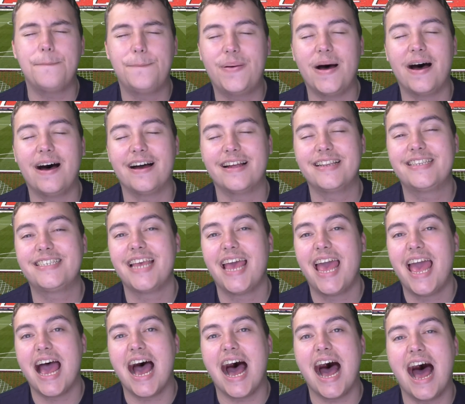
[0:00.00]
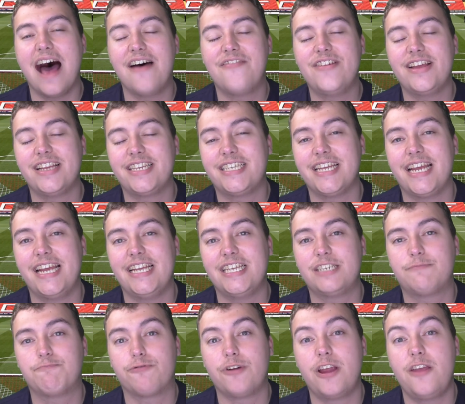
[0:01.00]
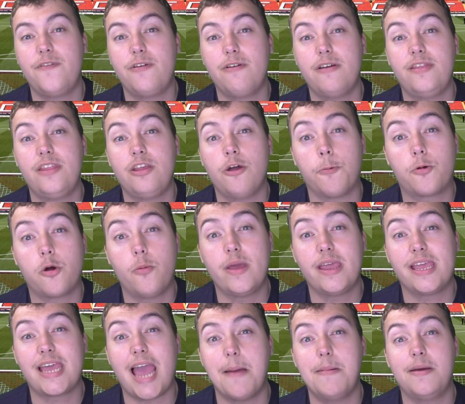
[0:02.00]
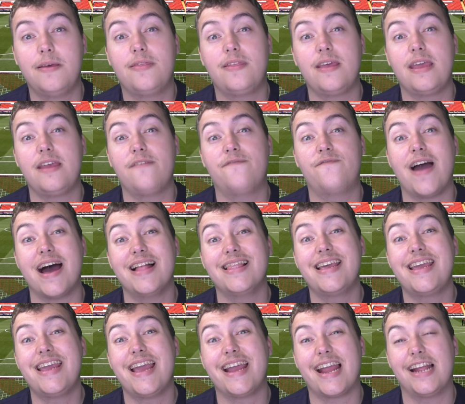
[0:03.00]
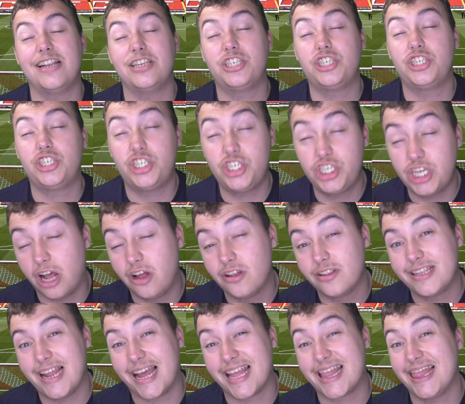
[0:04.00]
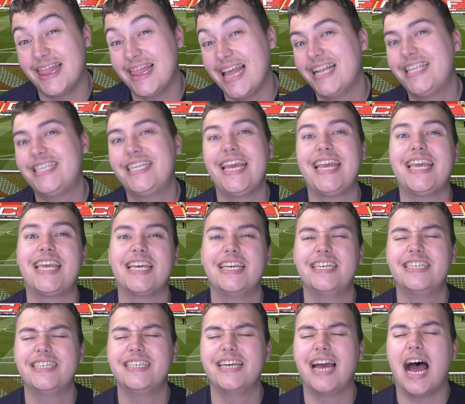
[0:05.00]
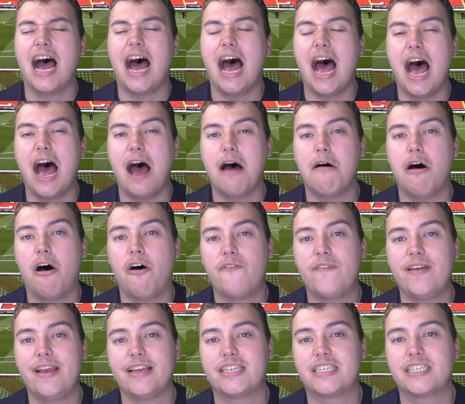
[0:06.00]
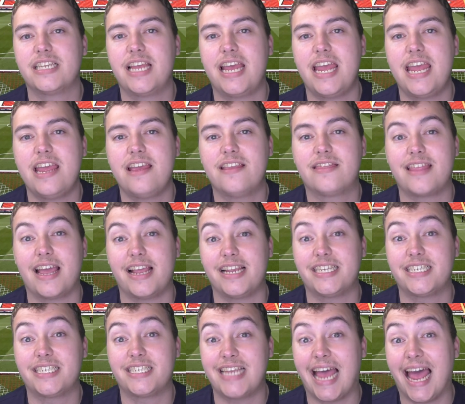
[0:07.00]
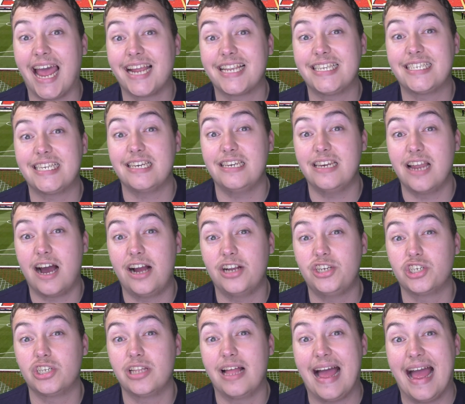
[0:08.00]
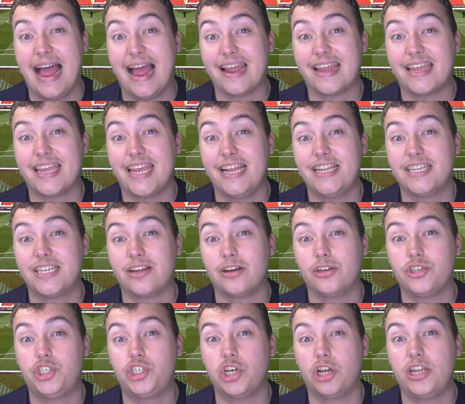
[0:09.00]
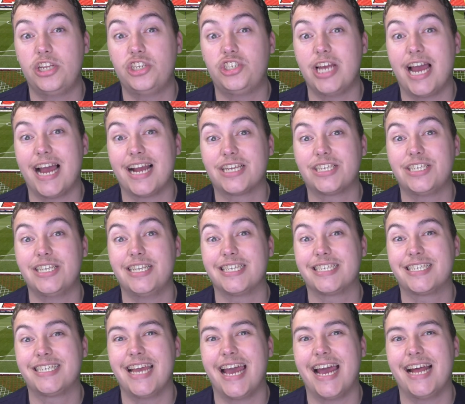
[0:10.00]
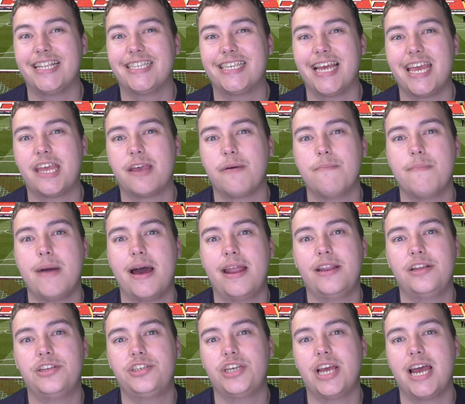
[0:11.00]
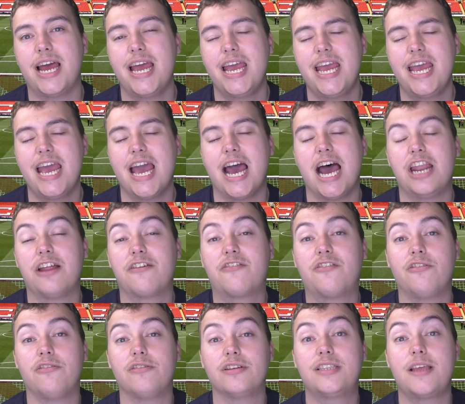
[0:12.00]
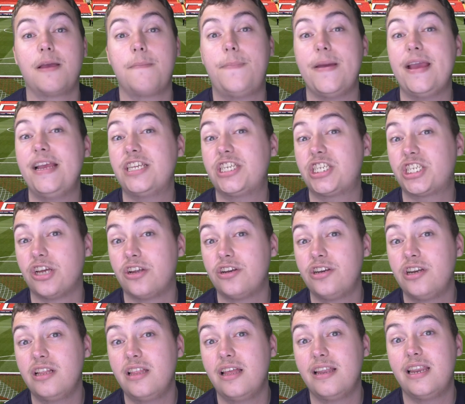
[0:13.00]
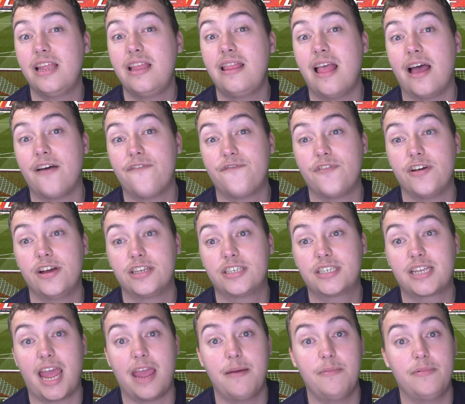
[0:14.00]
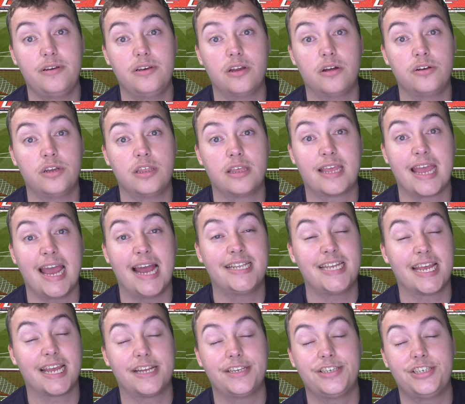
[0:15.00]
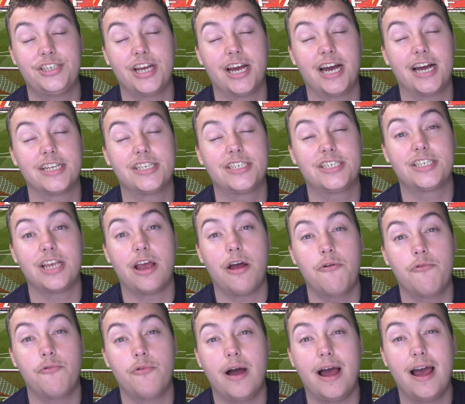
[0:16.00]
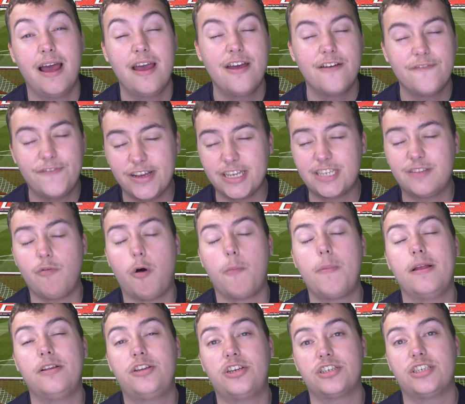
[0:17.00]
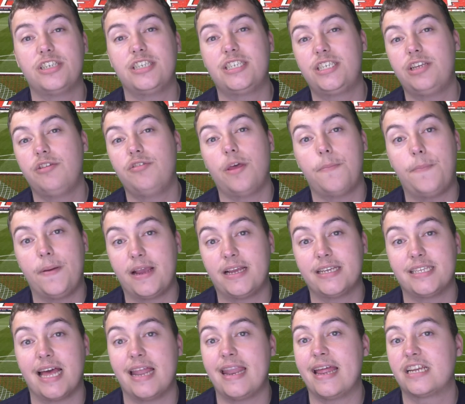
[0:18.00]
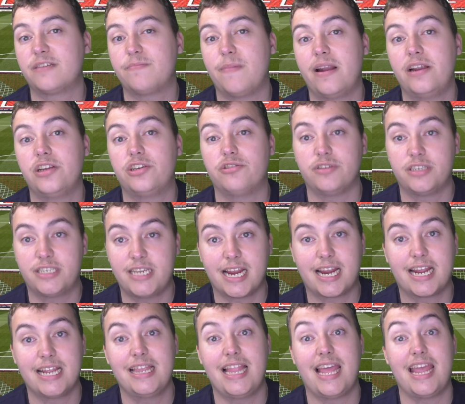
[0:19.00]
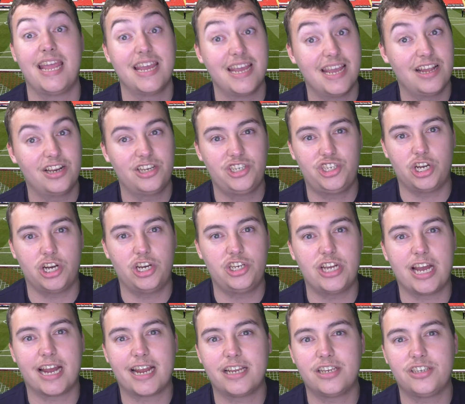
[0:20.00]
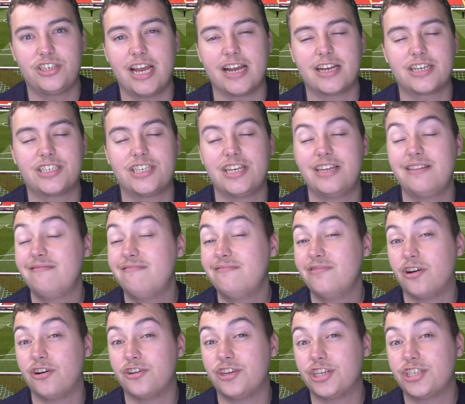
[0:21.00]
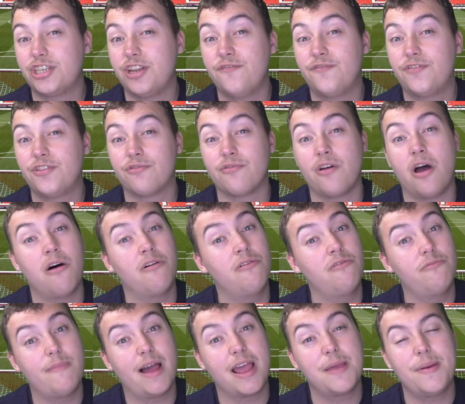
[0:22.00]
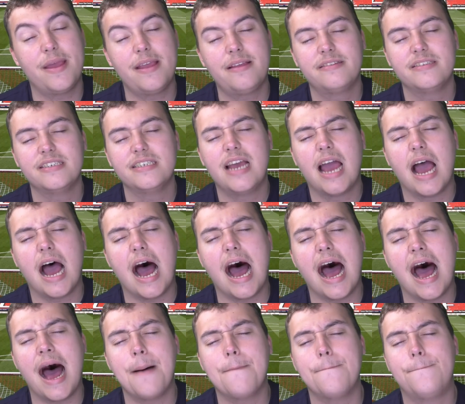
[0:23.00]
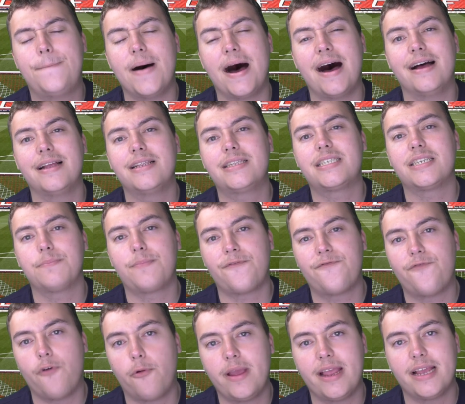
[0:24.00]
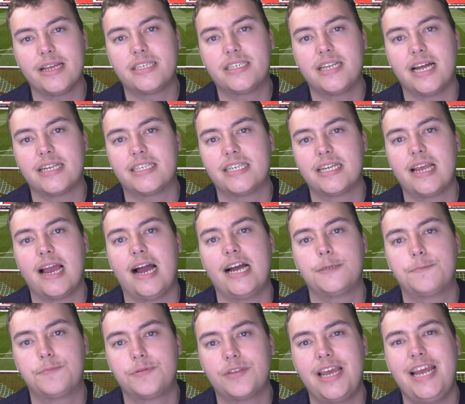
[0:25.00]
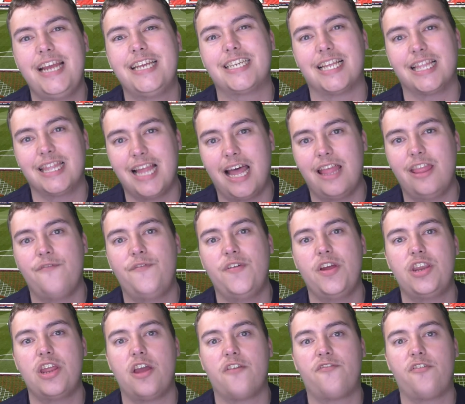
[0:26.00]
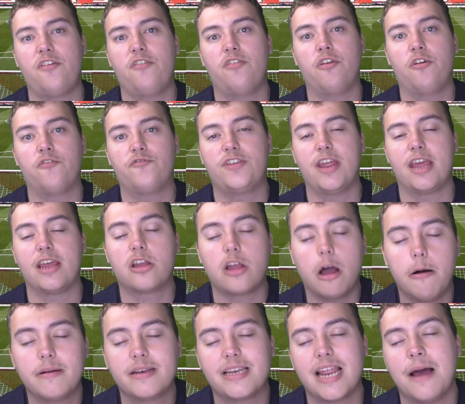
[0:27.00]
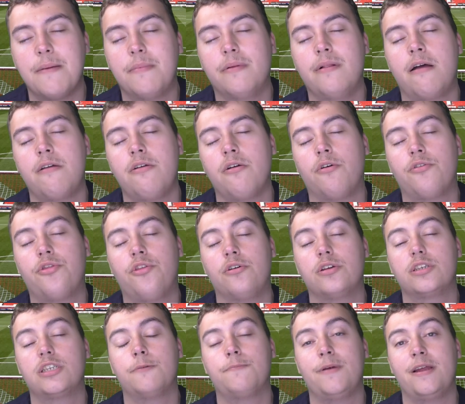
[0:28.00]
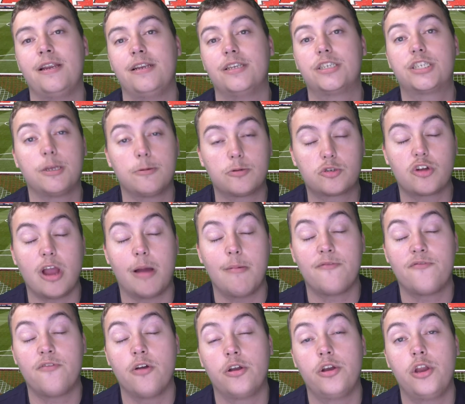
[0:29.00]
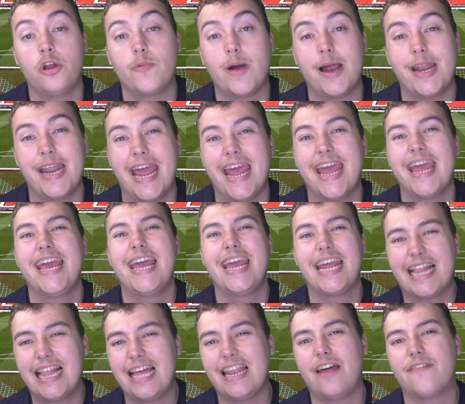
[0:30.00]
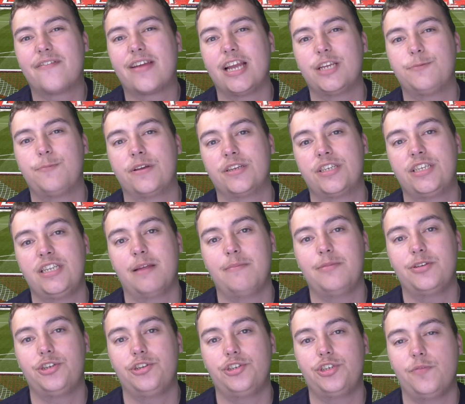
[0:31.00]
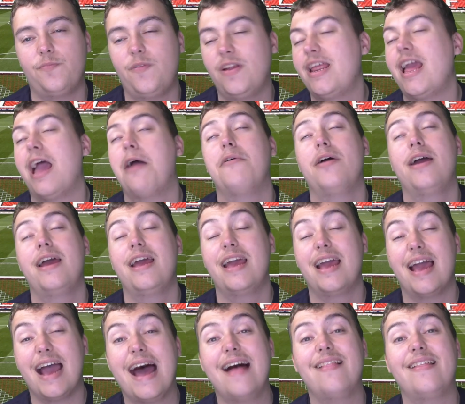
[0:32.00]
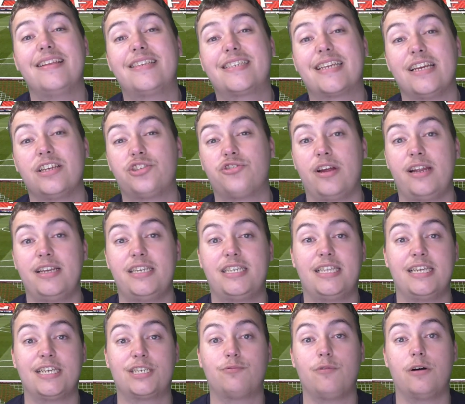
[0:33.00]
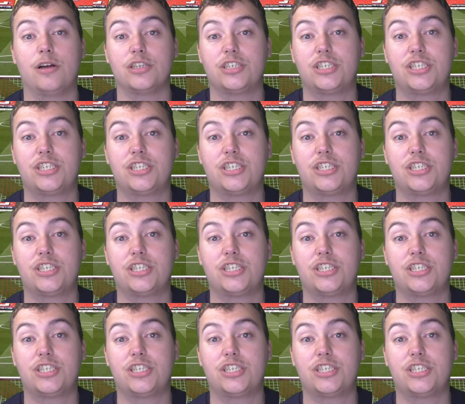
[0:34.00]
But this is previewing the upcoming game at the Valley against Charlton Athletic. Obviously, they sacked Nigel Atkins, they got Johnnie Jackson as caretaker manager, and of course, they beat Sunderland in that first game under the caretaker charge. So, first of all, it'll be interesting to see who they pick as their next manager, and secondly, Johnnie Jackson auditioning for the role, maybe. But before we get started, guys, please like the video if you loved it, comment down below your thoughts and opinions, subscribe if you're new around here, click the notification bell so you never shoot your video, and let's get straight into this one.